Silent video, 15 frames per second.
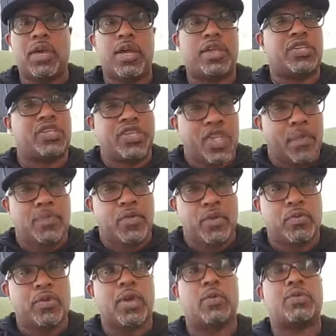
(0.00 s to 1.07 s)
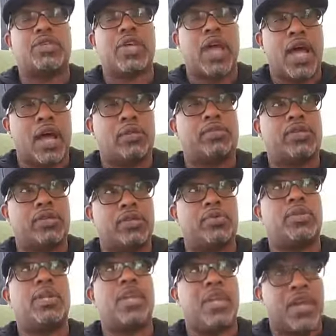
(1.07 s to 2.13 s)
except you. There is
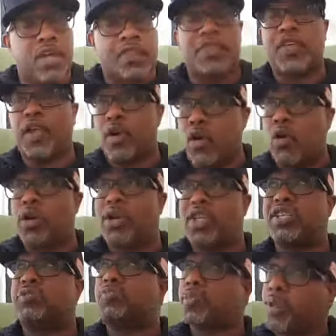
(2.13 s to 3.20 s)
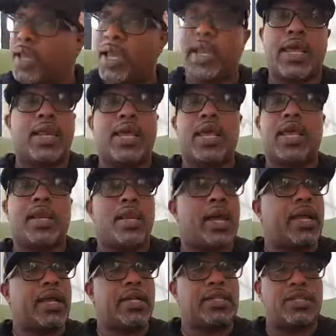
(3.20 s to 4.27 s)
absolutely nothing on this planet
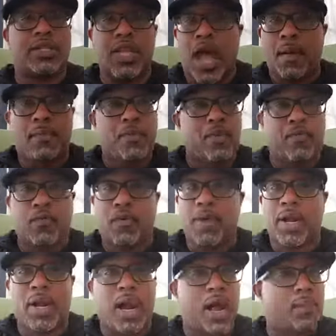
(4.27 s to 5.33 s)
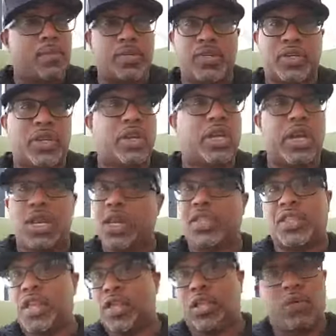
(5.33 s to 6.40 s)
that can stop you from accomplishing
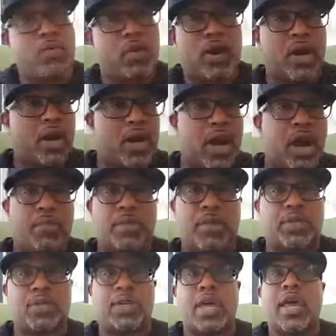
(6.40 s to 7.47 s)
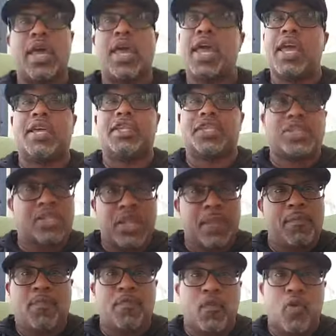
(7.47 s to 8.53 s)
anything you want to accomplish
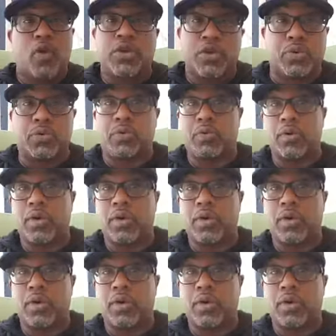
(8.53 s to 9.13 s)
except for you.